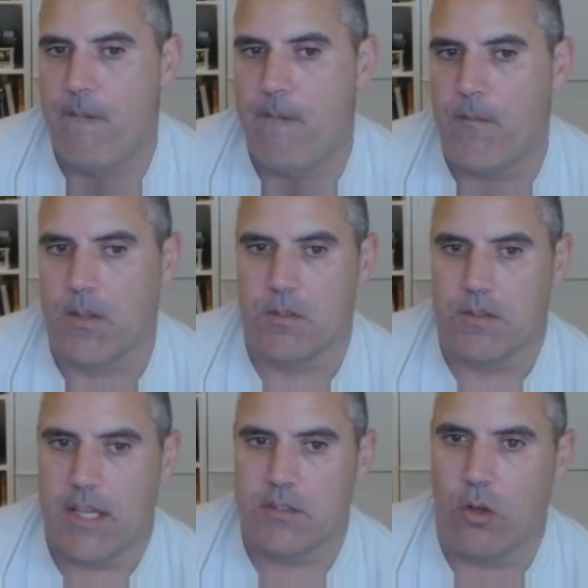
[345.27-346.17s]
Okay, so
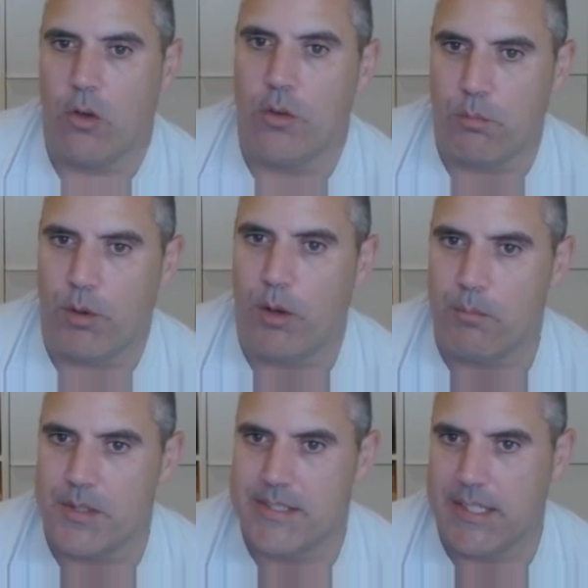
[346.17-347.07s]
that's all the problem
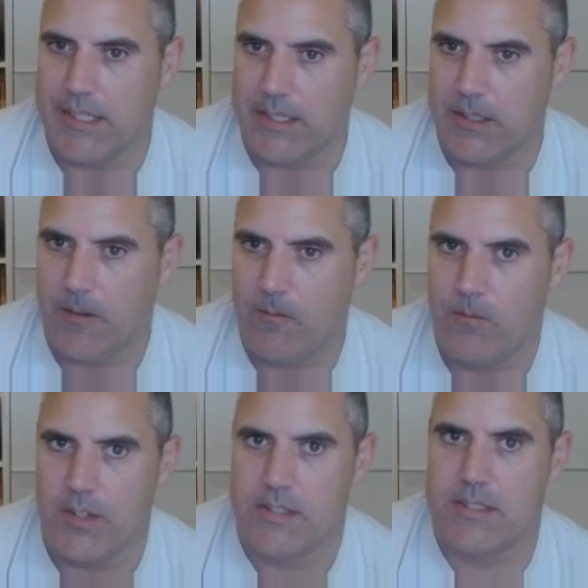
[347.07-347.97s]
is saying here.
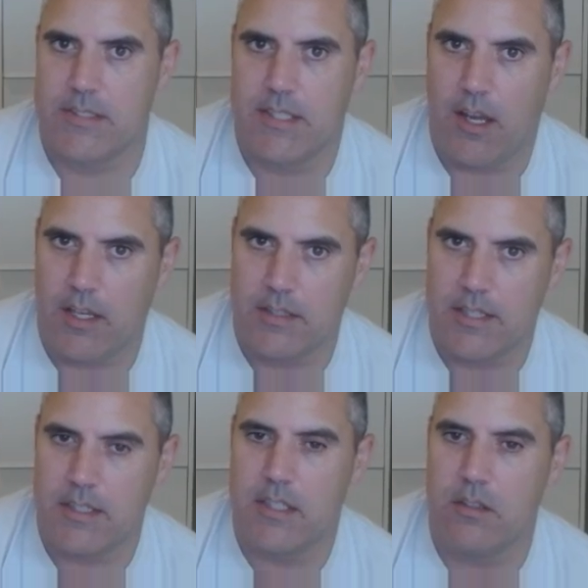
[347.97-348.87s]
It's
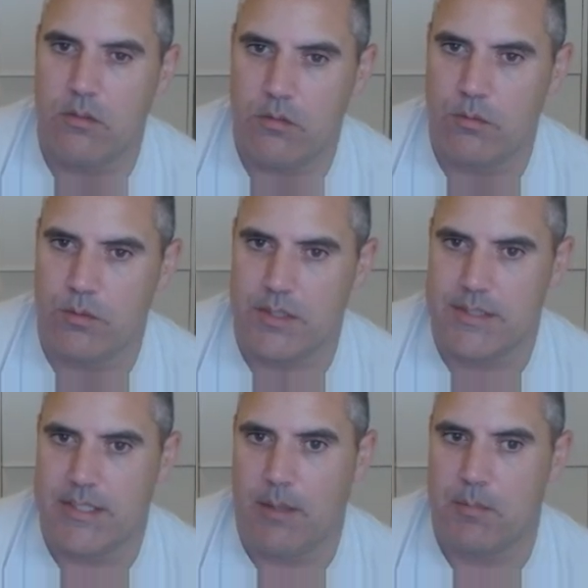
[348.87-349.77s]
taking you through the
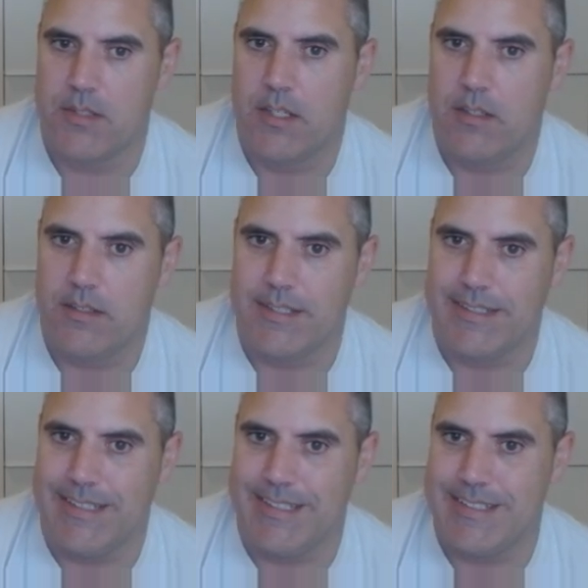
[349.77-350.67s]
steps to
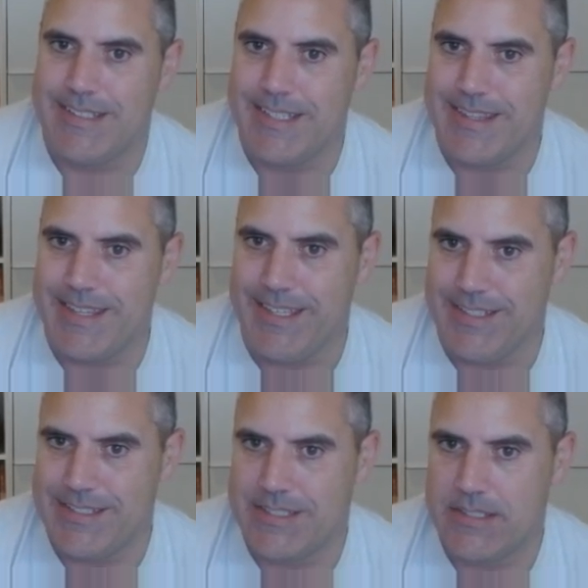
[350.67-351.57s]
get to
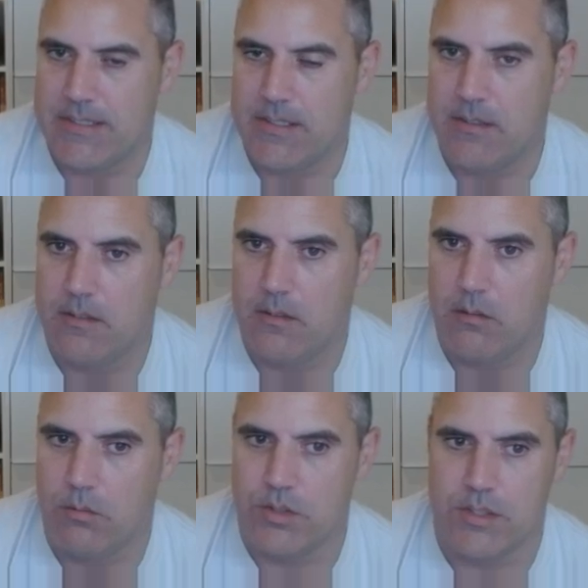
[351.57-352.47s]
this,
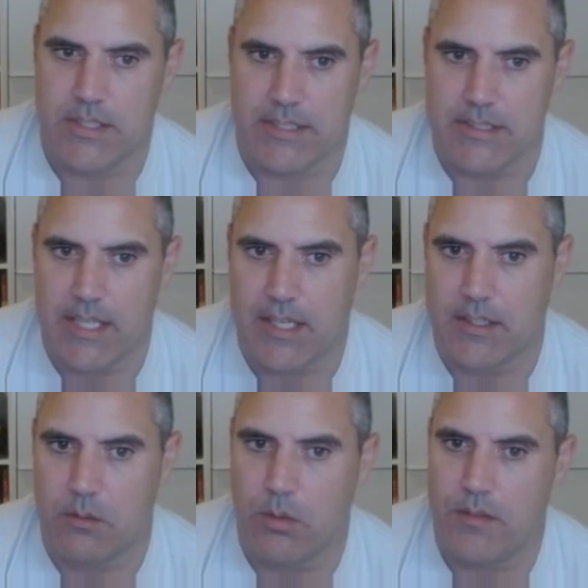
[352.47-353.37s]
which is
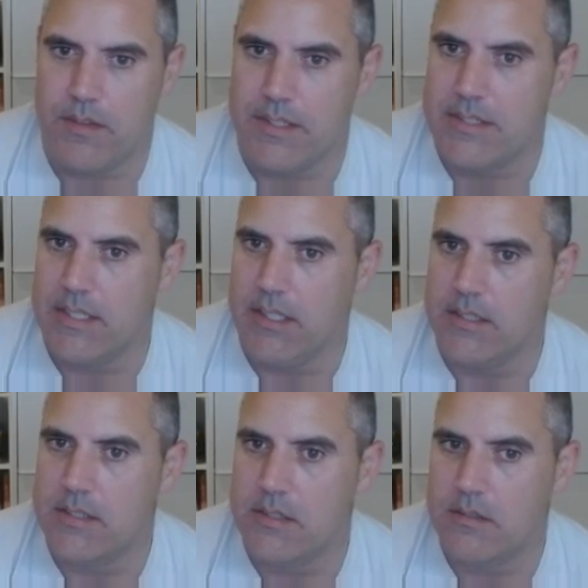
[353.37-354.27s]
exactly what this
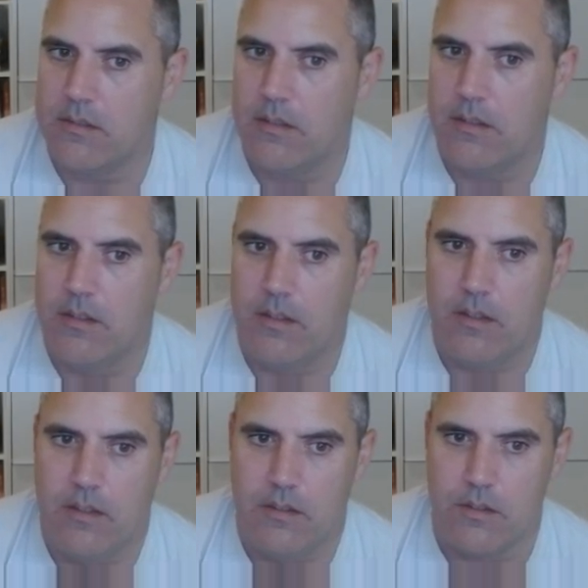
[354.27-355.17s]
says.
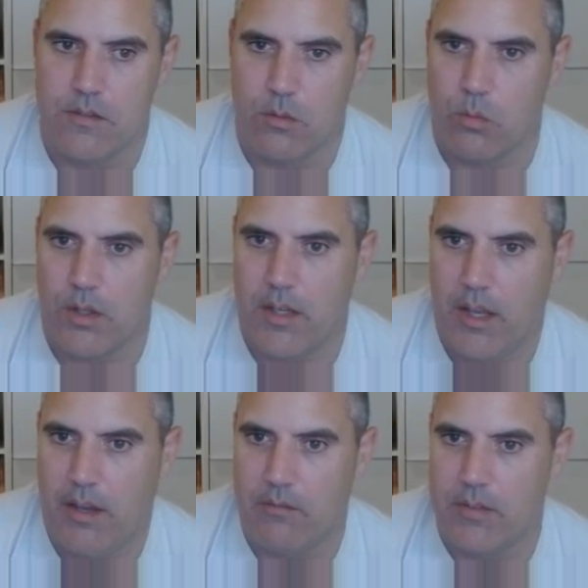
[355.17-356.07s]
There's the
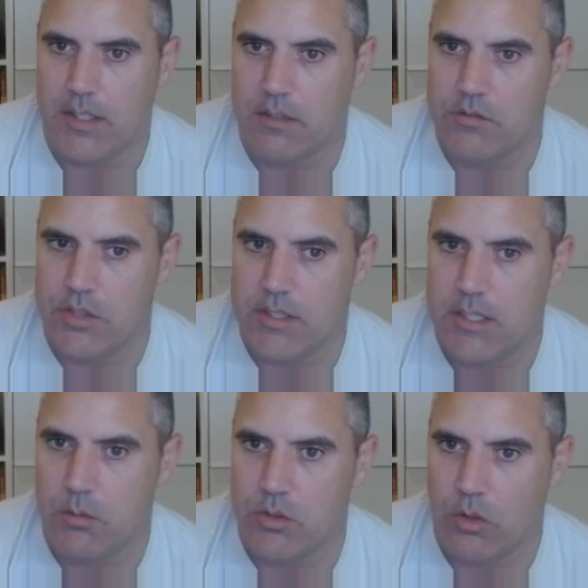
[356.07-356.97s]
1/2 negative
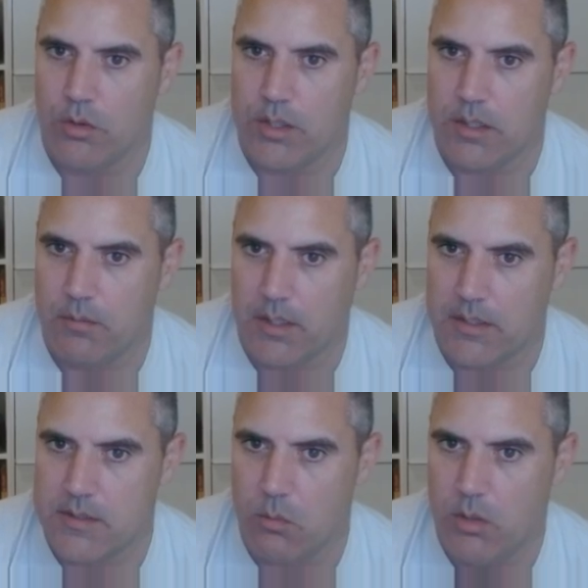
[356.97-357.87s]
gt, which only
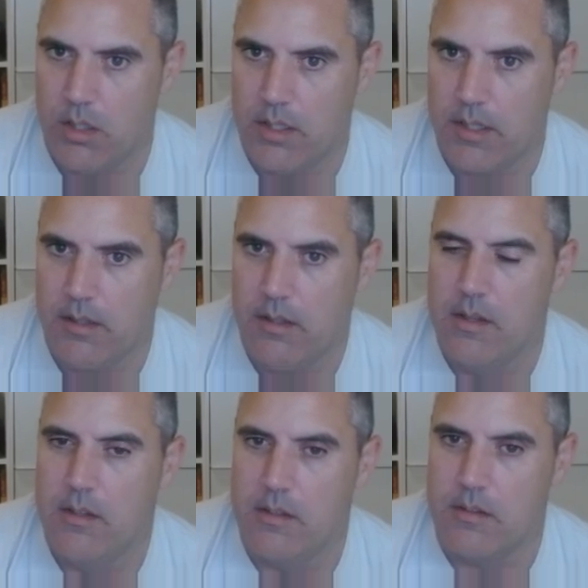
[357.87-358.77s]
affects the y.
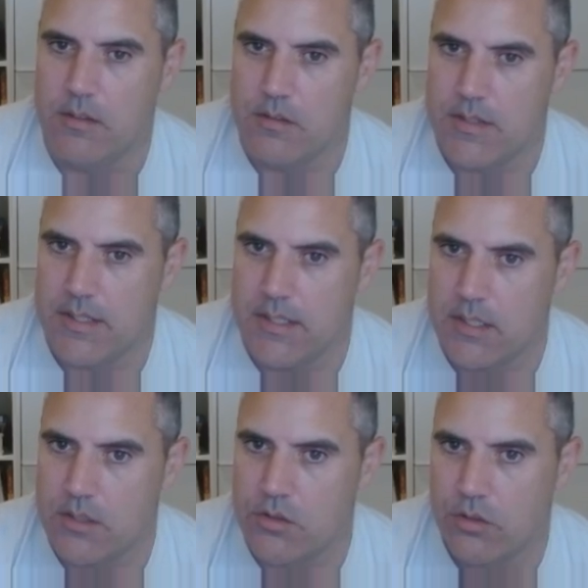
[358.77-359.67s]
There's the
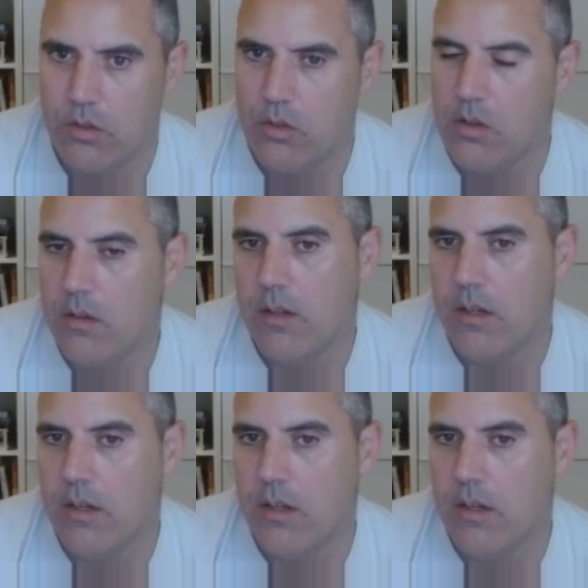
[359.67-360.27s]
initial